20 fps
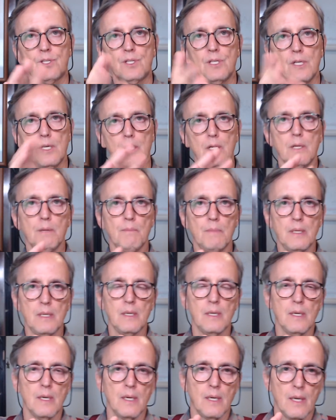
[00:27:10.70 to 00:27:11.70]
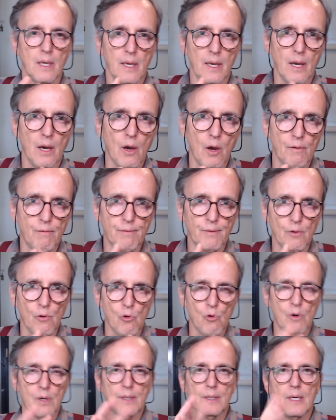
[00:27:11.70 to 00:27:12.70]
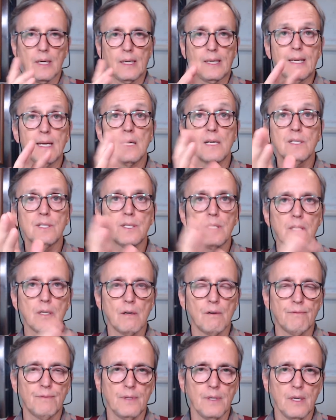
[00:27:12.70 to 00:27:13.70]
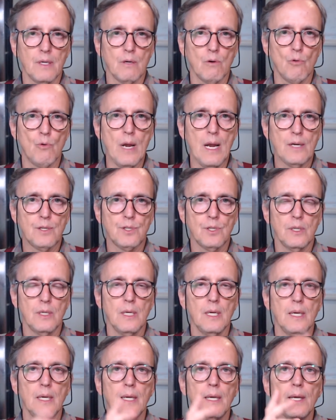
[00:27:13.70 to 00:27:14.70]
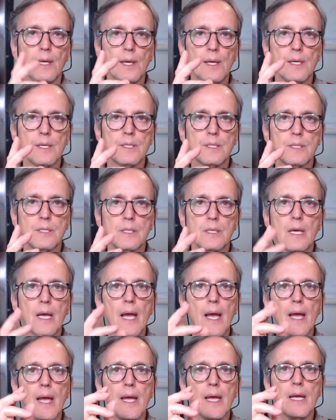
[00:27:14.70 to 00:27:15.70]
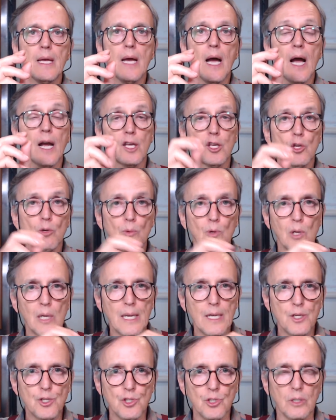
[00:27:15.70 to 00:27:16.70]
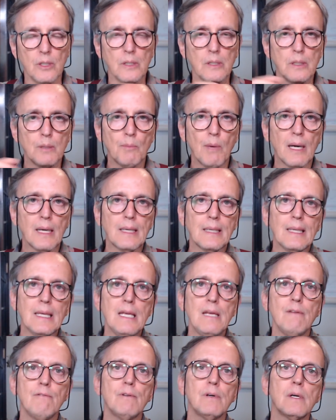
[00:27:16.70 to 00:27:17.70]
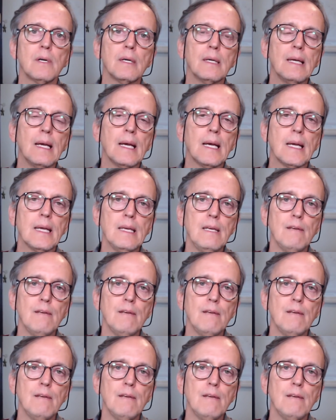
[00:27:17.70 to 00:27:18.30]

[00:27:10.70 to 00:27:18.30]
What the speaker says: synonym of, or the cousin of the correction is a accumulation. The market either